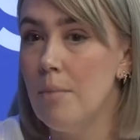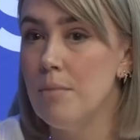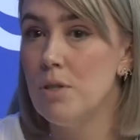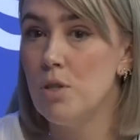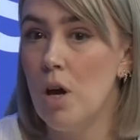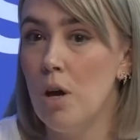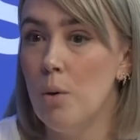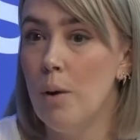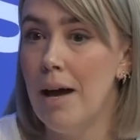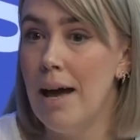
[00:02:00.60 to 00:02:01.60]

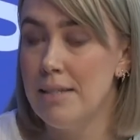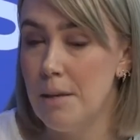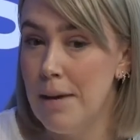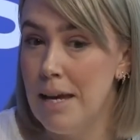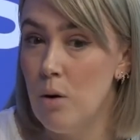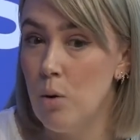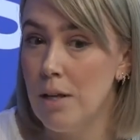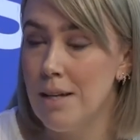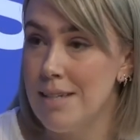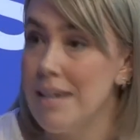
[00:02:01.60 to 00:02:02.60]
So SME
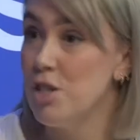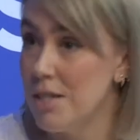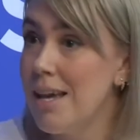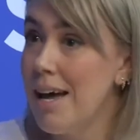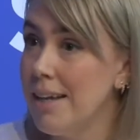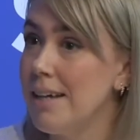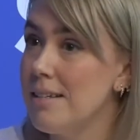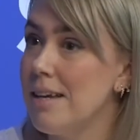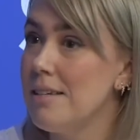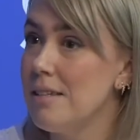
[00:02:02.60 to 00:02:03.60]
organisations can access